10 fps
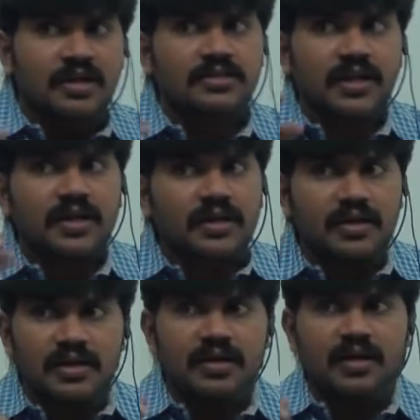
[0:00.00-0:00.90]
Inside
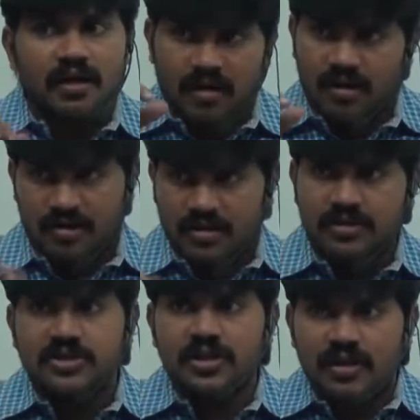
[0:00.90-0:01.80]
a car.
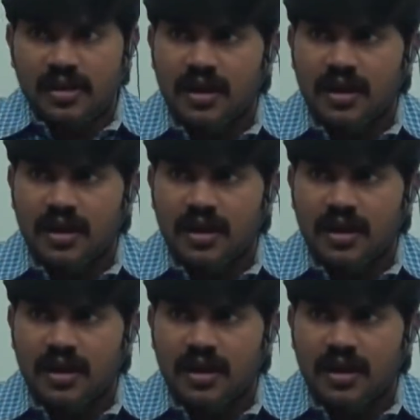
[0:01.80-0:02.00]
Engine